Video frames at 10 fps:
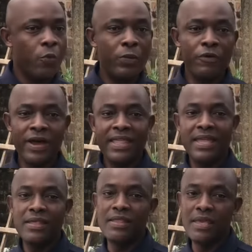We
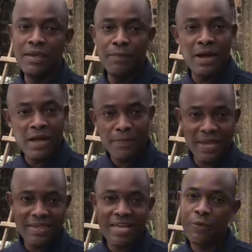provided the
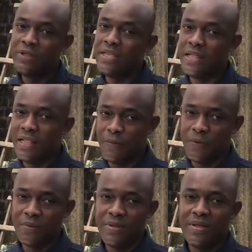parapet and we did the
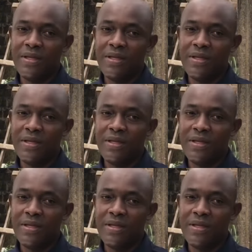label.